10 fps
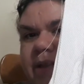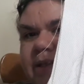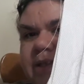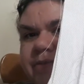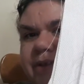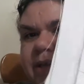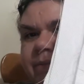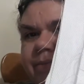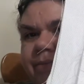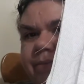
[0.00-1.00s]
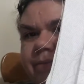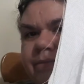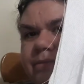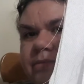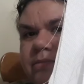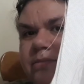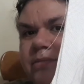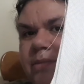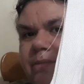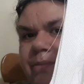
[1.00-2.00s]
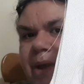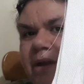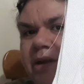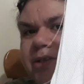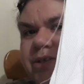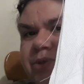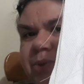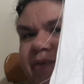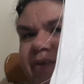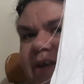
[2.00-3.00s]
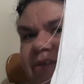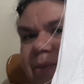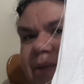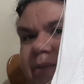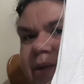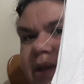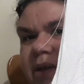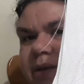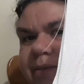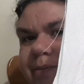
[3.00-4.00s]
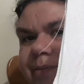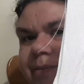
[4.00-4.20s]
These three parent 225s, but they're really not.